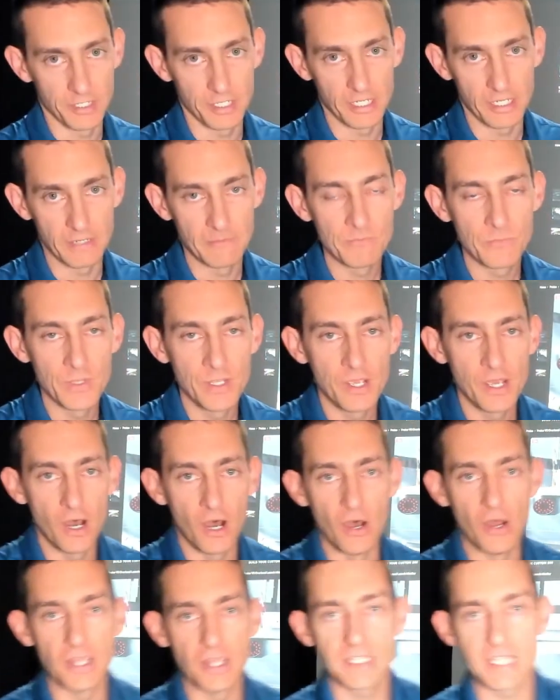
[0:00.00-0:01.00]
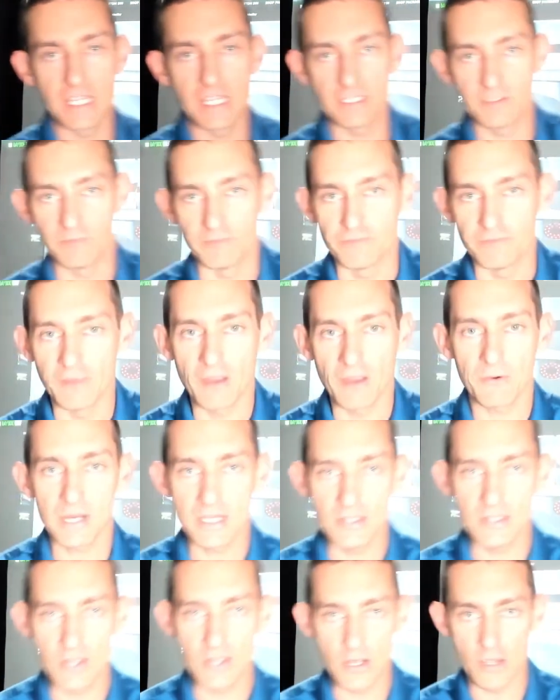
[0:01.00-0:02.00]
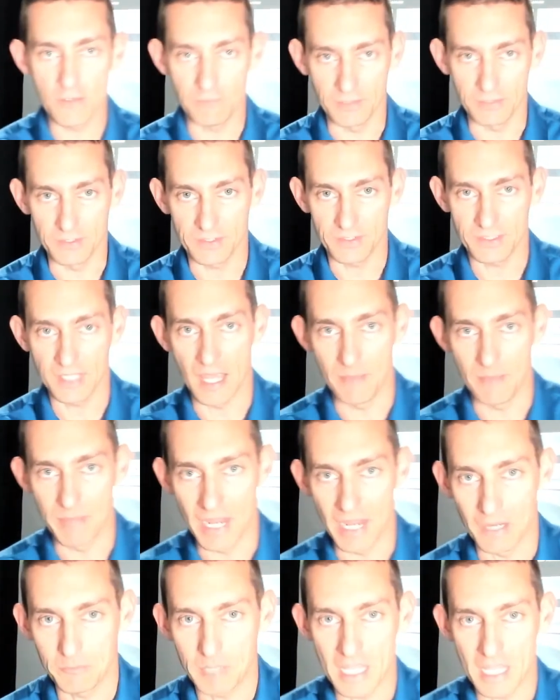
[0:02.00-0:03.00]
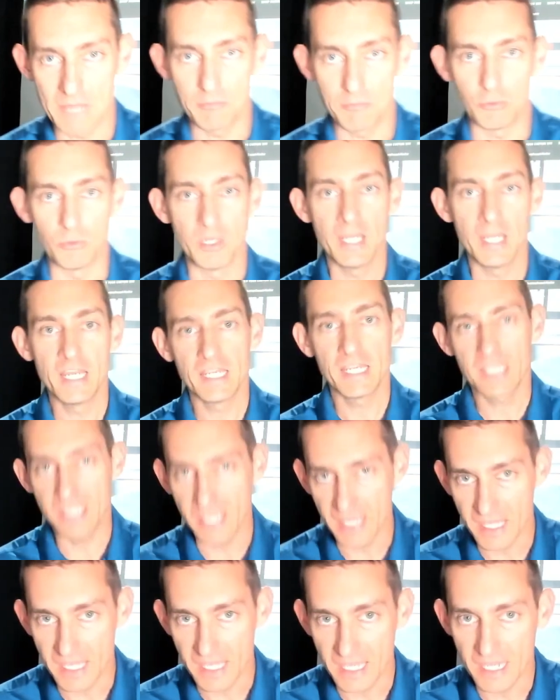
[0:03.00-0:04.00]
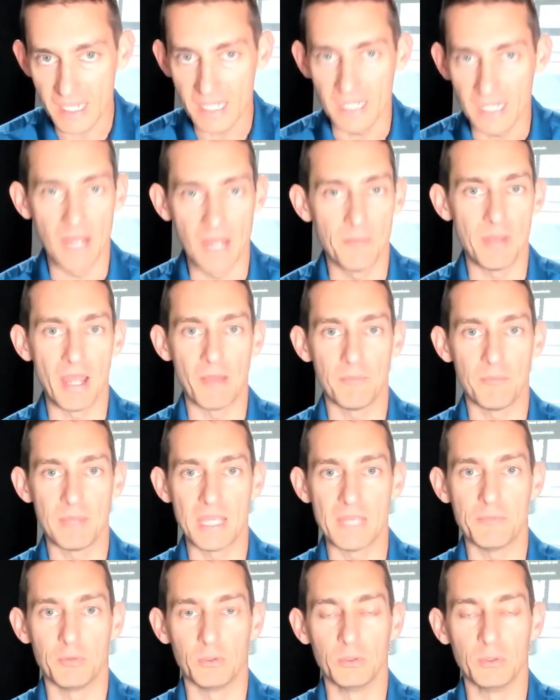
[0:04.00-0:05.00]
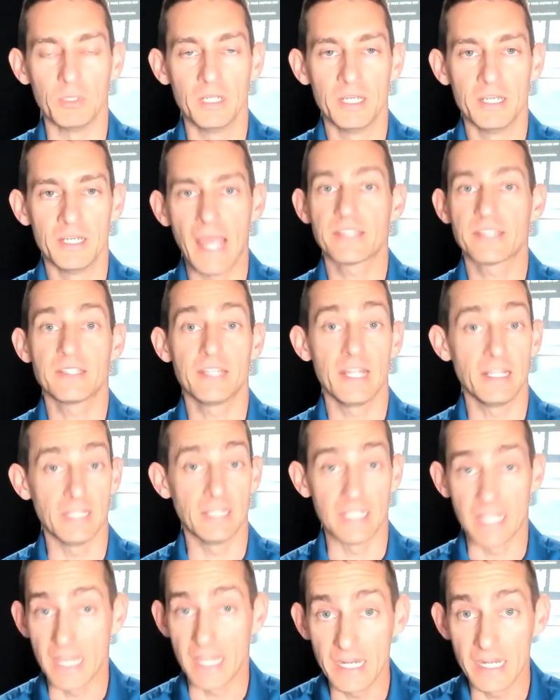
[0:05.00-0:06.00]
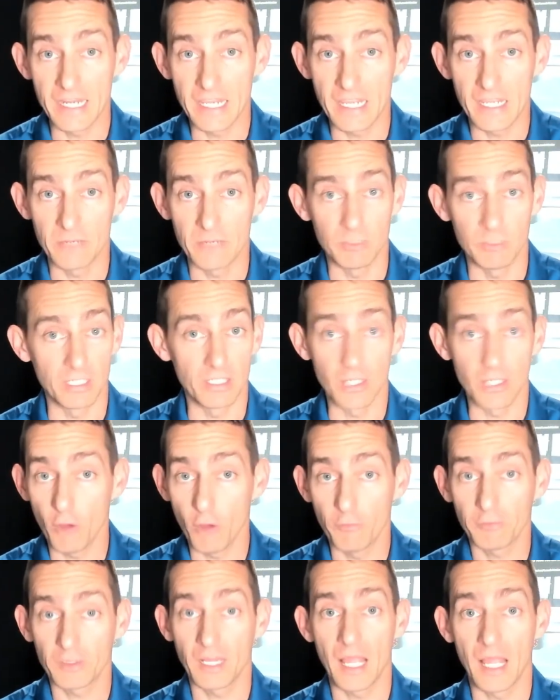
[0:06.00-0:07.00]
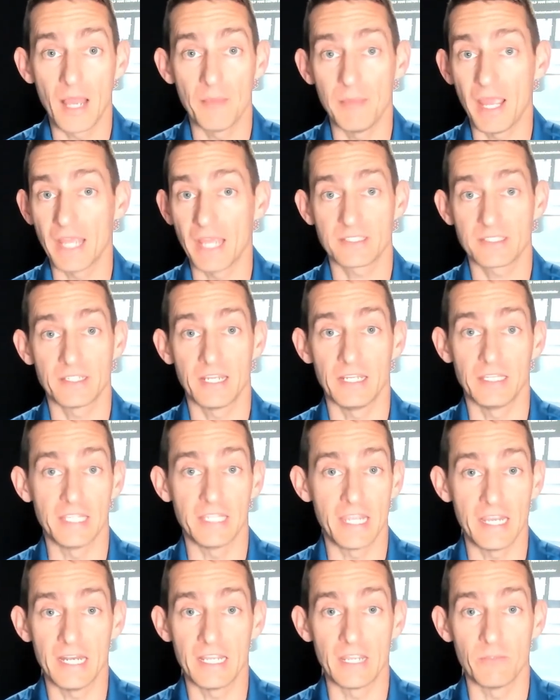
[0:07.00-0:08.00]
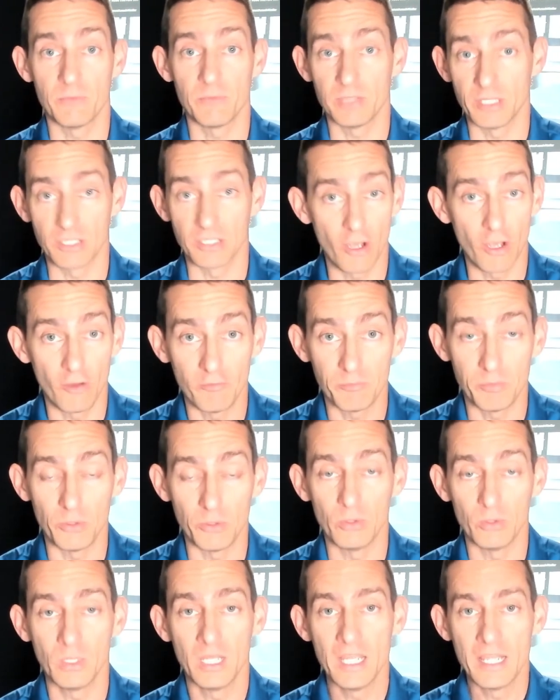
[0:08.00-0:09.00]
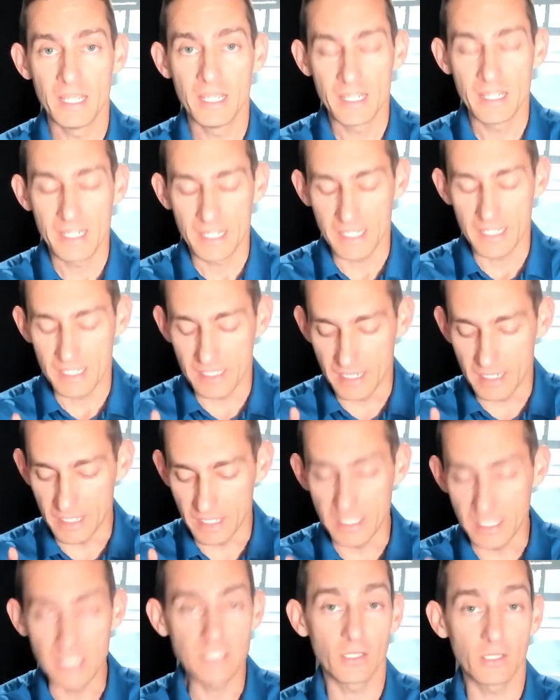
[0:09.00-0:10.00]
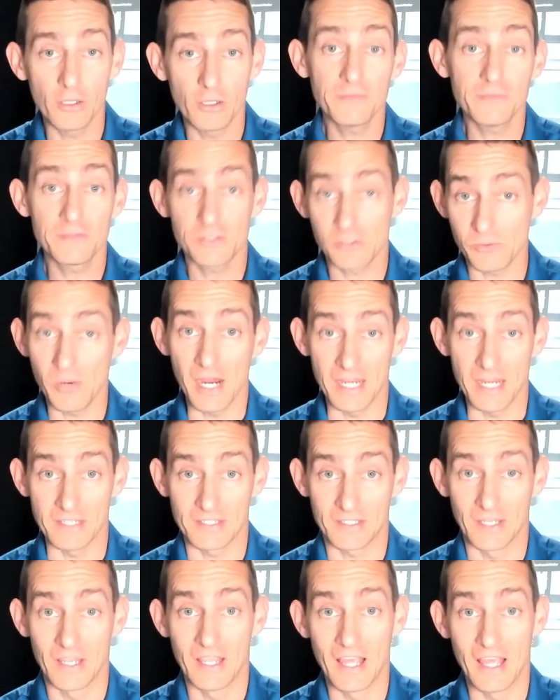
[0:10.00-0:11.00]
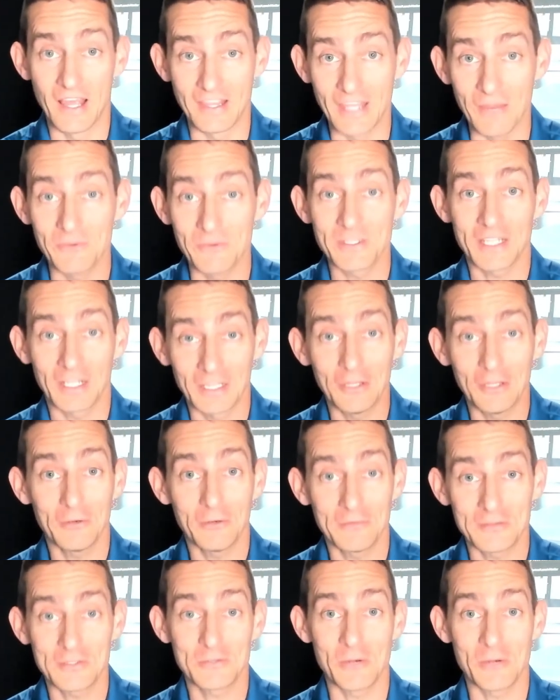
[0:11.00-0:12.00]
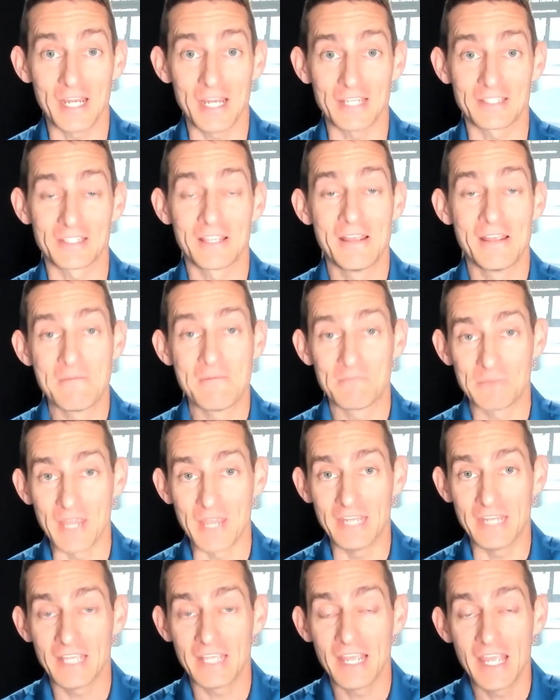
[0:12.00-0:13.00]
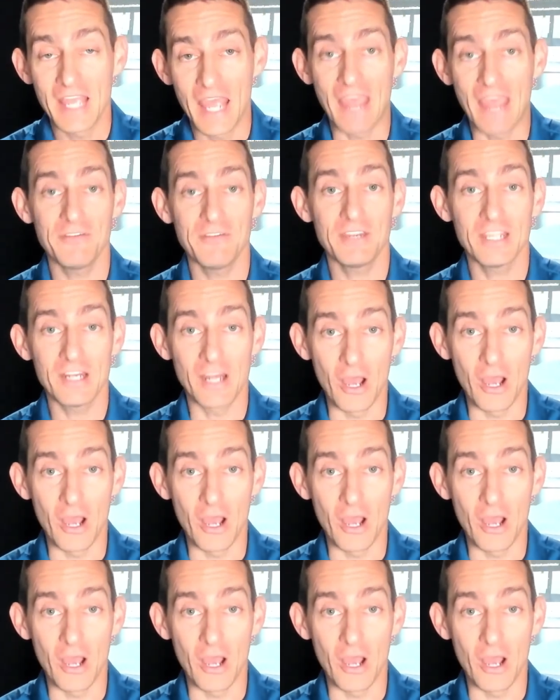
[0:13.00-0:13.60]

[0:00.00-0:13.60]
monitor, I get very nervous about people kicking it, about people accidentally hitting it with a golf club, accidentally hitting it with the golf ball. There's a lot of stress. There is a lot of stress. And having